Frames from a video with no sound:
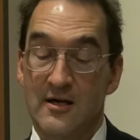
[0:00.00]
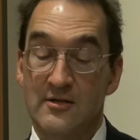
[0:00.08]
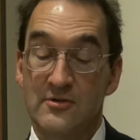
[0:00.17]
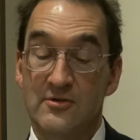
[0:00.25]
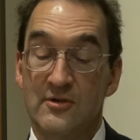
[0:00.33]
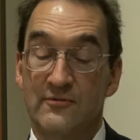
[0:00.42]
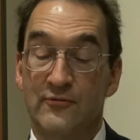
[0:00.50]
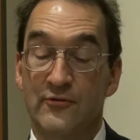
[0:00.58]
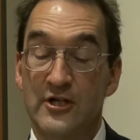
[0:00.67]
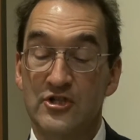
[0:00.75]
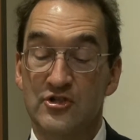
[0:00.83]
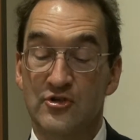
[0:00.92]
Under the
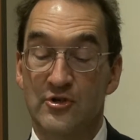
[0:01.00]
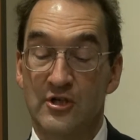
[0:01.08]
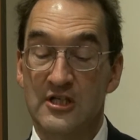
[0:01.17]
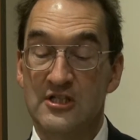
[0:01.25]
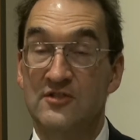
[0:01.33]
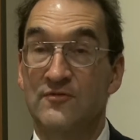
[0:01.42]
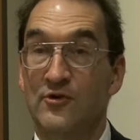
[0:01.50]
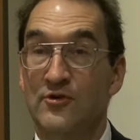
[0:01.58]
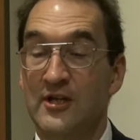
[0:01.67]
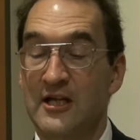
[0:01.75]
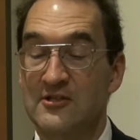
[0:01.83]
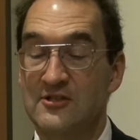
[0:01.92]
Fresh Turkeys for
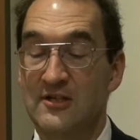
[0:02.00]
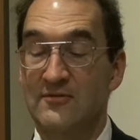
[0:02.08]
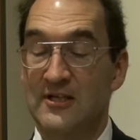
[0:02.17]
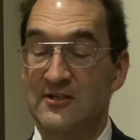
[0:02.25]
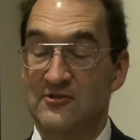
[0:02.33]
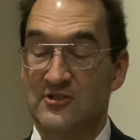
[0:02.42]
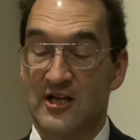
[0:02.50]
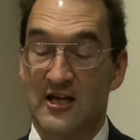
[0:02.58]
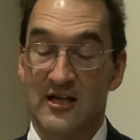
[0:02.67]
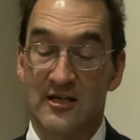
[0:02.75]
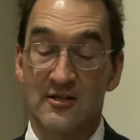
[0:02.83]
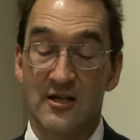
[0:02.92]
Thanksgiving
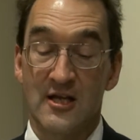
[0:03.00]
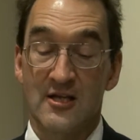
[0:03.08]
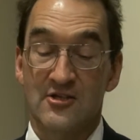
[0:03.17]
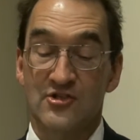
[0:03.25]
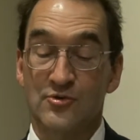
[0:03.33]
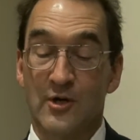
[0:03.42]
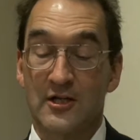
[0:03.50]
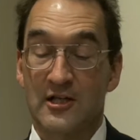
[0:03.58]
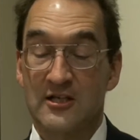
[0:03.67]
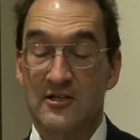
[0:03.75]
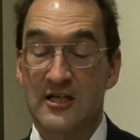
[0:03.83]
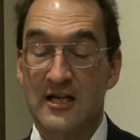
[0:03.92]
sign,
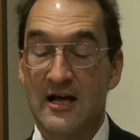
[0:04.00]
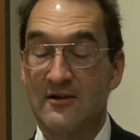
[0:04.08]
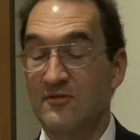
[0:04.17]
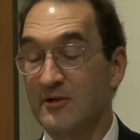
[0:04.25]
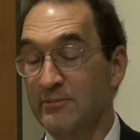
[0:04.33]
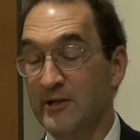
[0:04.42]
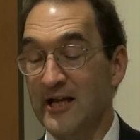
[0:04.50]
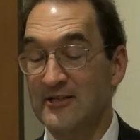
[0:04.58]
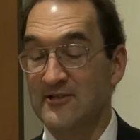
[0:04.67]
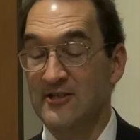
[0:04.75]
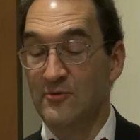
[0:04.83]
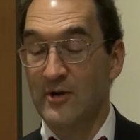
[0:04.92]
struggling to get out of their
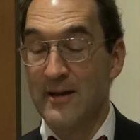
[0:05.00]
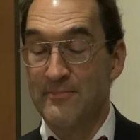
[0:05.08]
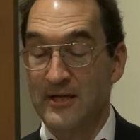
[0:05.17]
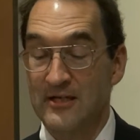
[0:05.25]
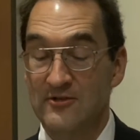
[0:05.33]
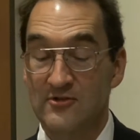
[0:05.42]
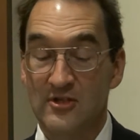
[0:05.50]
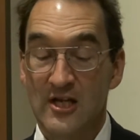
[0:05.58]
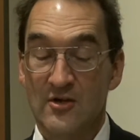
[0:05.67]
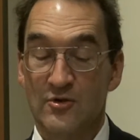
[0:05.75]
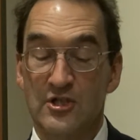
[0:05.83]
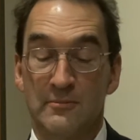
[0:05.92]
plastic wrappings,
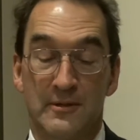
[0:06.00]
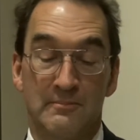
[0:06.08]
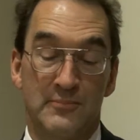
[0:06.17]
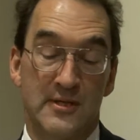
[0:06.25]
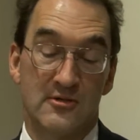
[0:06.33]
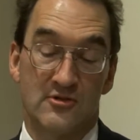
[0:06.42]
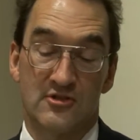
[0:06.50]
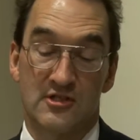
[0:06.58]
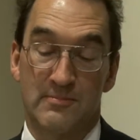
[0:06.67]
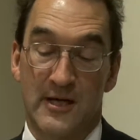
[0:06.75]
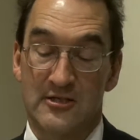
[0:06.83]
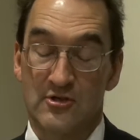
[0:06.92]
which had been
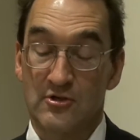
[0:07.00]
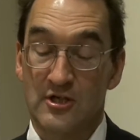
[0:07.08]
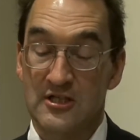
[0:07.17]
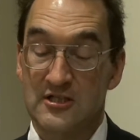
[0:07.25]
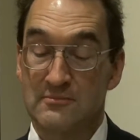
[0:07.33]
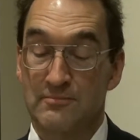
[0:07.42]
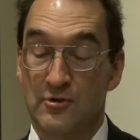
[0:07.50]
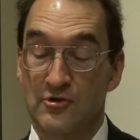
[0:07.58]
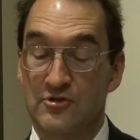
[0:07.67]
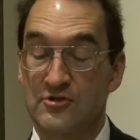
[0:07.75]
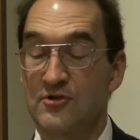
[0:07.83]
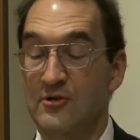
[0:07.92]
pierced by turkey
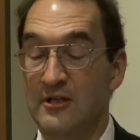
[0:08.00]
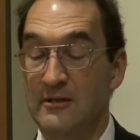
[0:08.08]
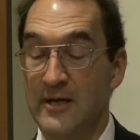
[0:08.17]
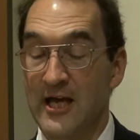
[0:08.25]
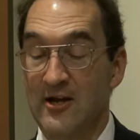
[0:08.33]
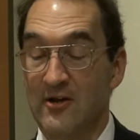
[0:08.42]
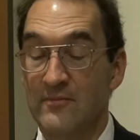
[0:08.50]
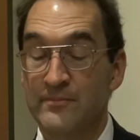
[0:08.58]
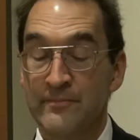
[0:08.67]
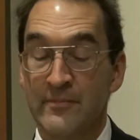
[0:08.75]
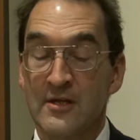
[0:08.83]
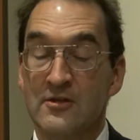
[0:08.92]
spurs during the battle,
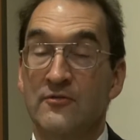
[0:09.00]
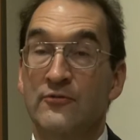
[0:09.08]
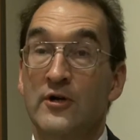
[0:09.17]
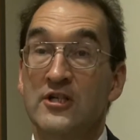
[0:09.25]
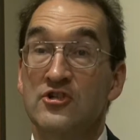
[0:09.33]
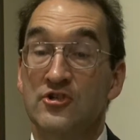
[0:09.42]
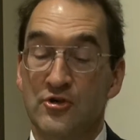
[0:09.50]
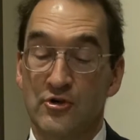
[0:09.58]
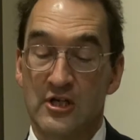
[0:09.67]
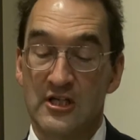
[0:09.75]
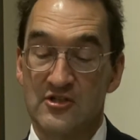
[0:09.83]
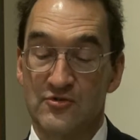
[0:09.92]
the fresh
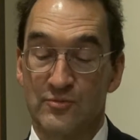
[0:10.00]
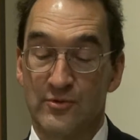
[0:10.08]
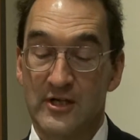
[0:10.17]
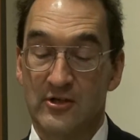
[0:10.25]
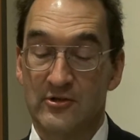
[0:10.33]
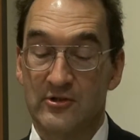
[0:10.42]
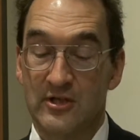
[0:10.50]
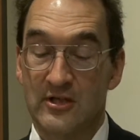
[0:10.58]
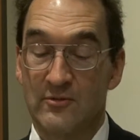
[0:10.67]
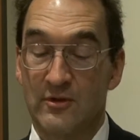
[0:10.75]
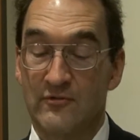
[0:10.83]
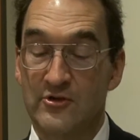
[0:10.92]
turkeys wriggled in
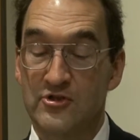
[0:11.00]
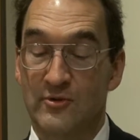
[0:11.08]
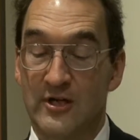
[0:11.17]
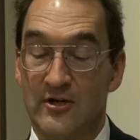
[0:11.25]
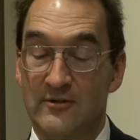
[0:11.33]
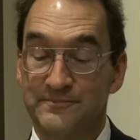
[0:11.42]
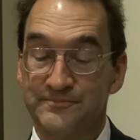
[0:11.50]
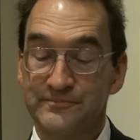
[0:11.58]
the refrigerator.